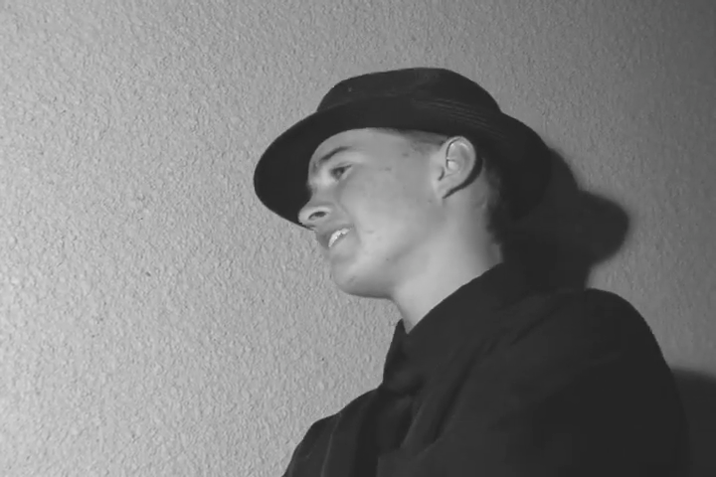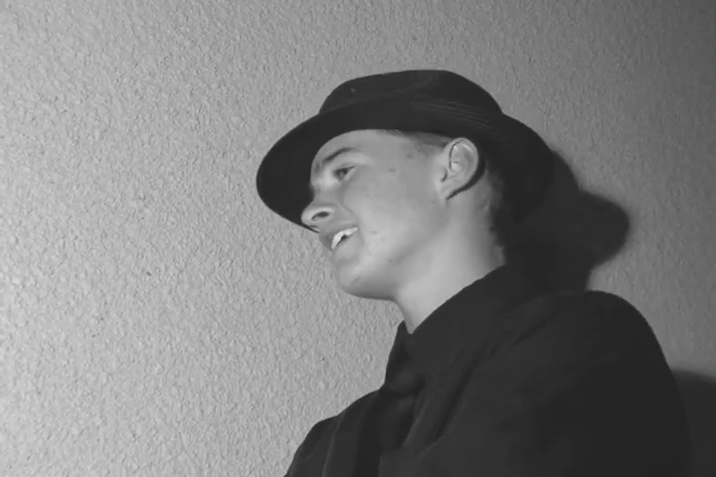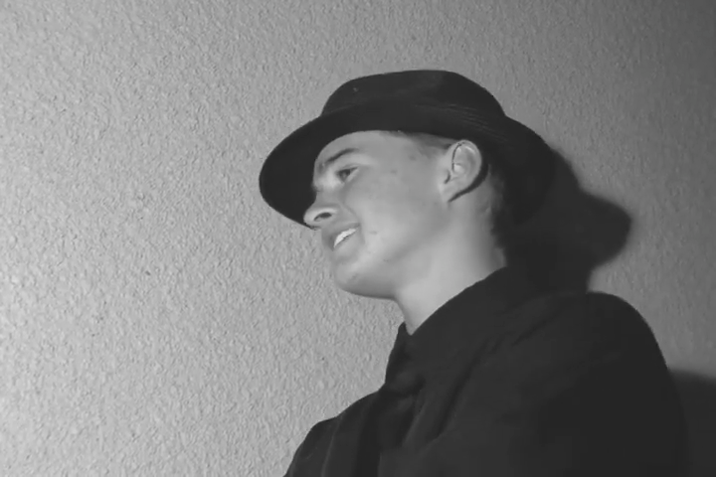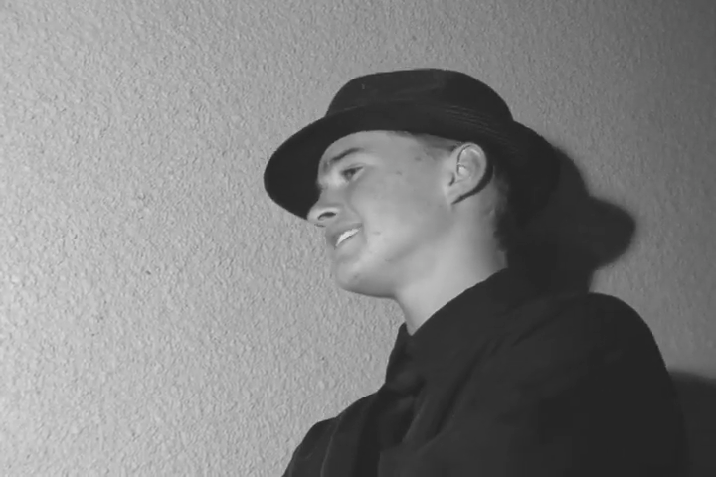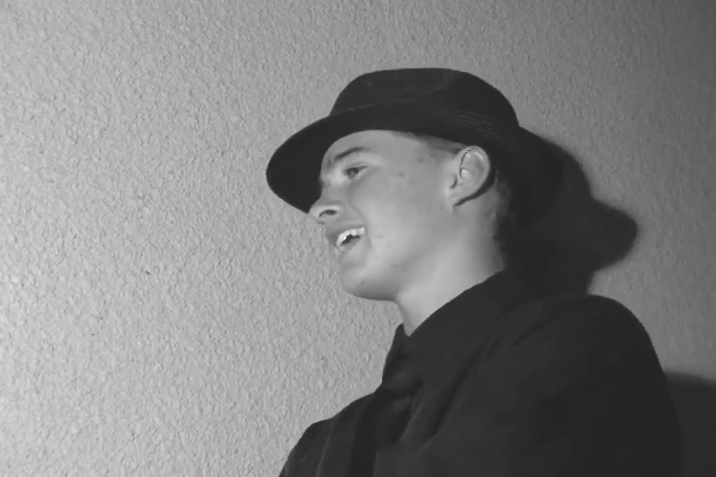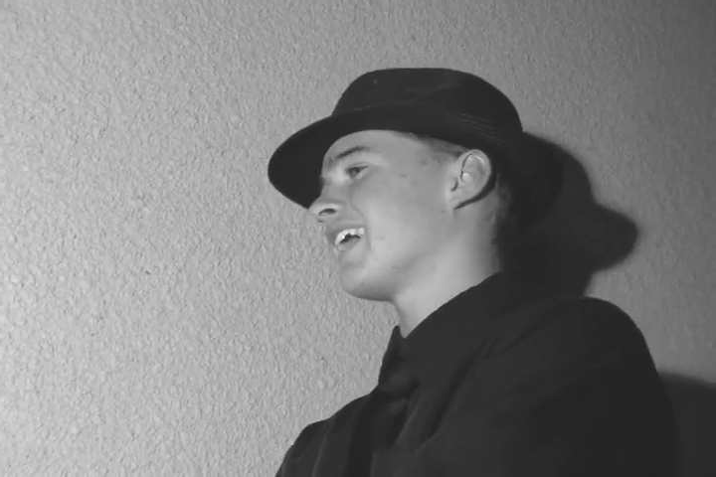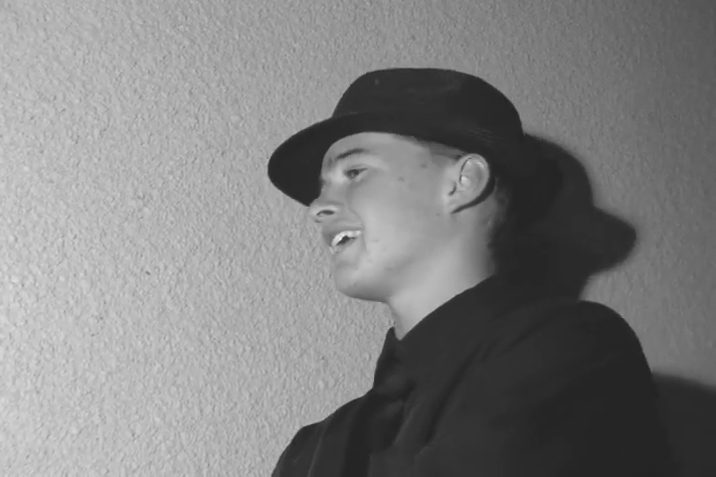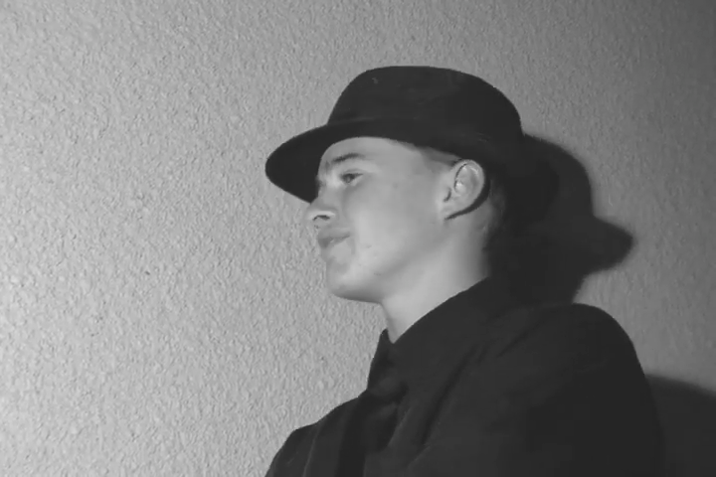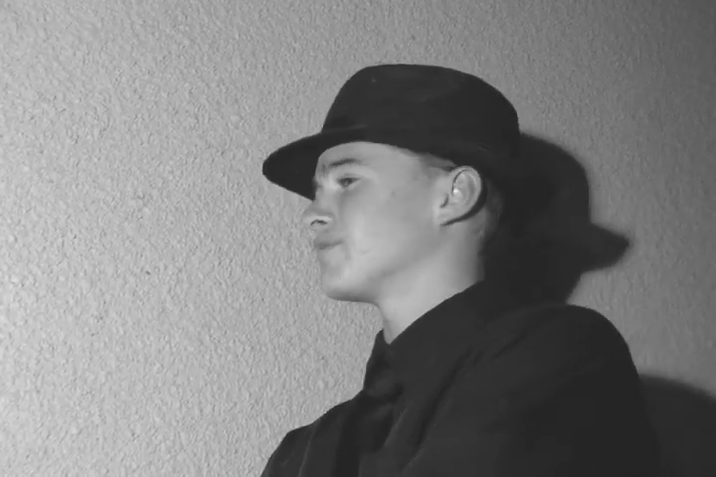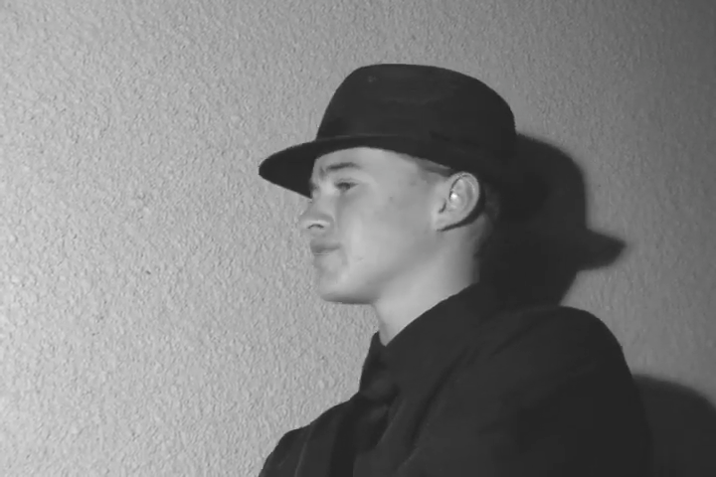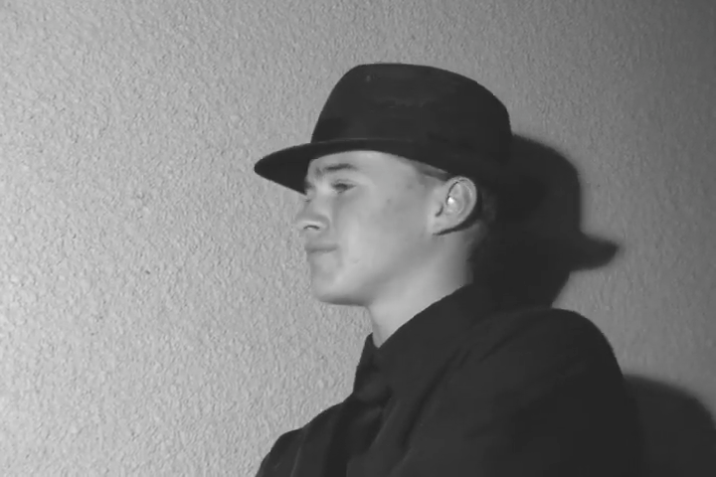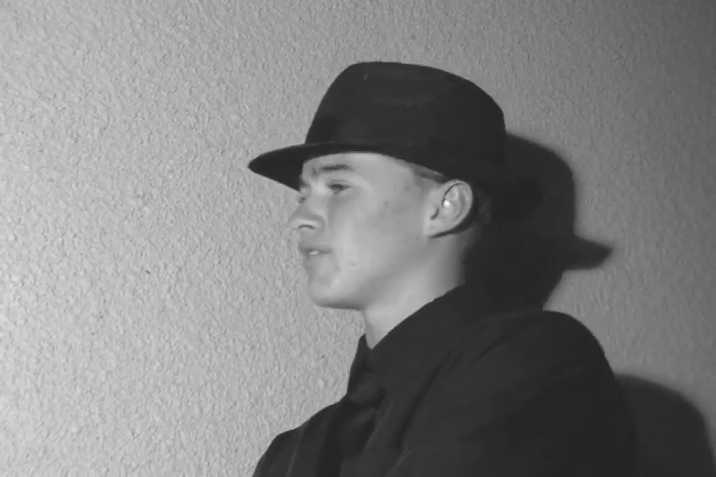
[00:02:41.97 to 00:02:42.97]
that tie
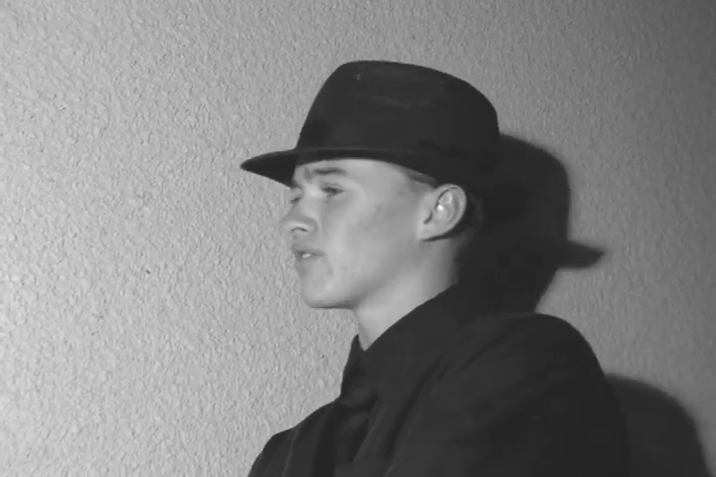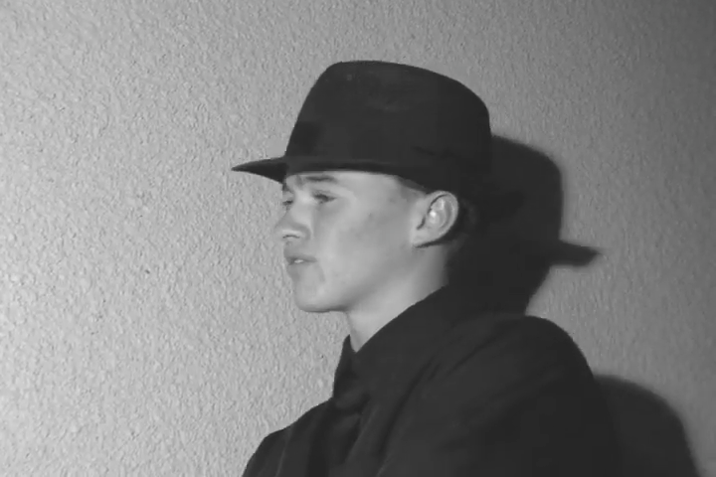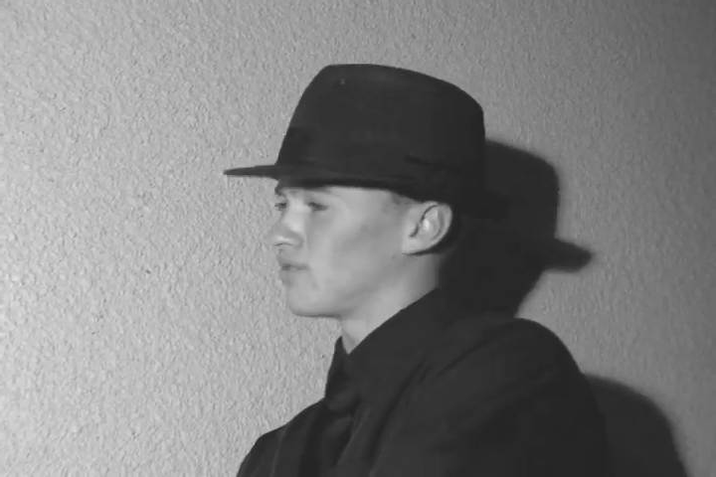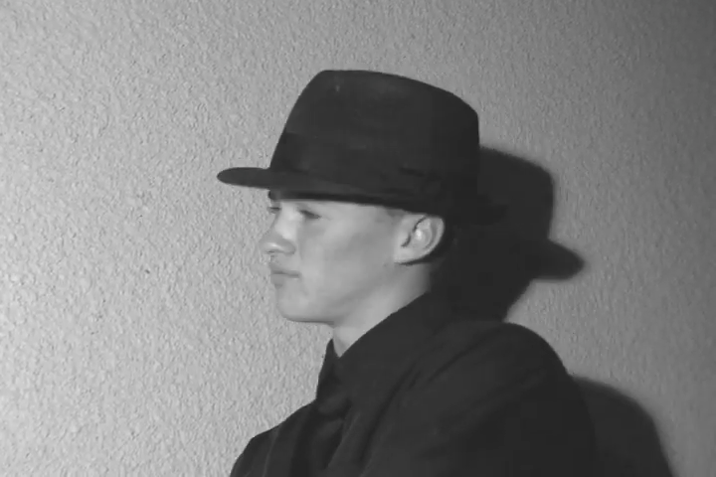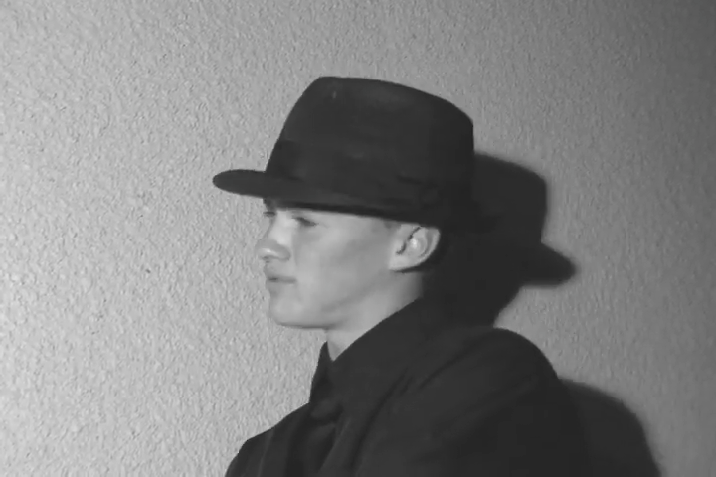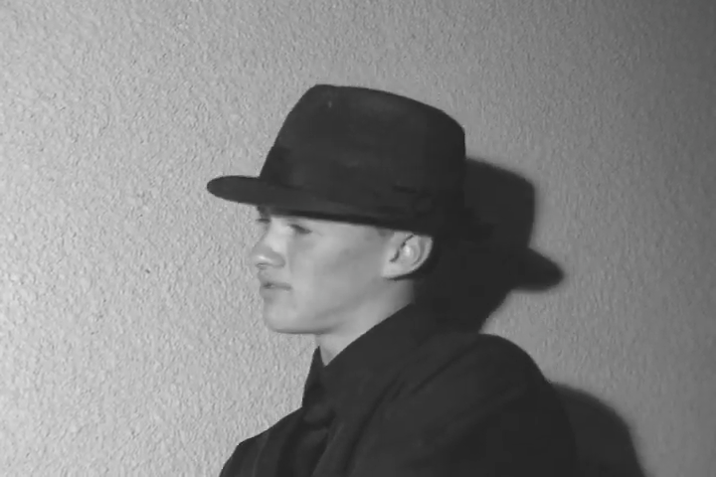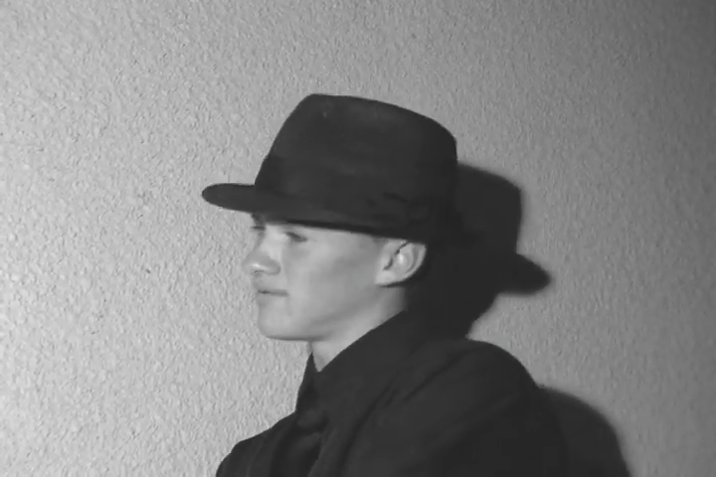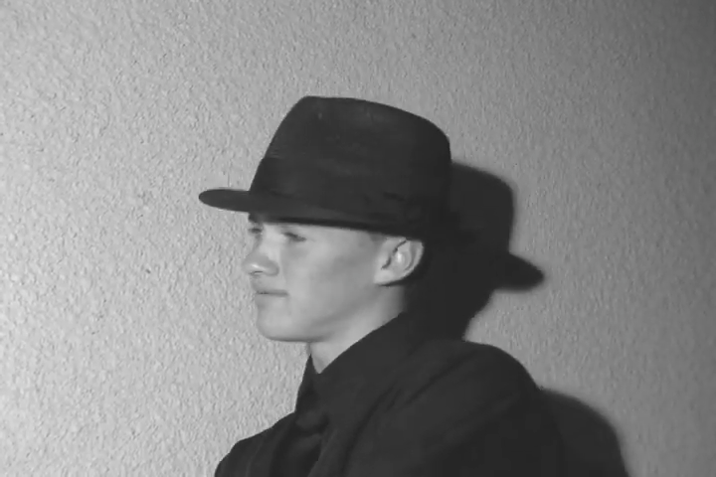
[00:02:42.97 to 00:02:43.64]
in with small groups?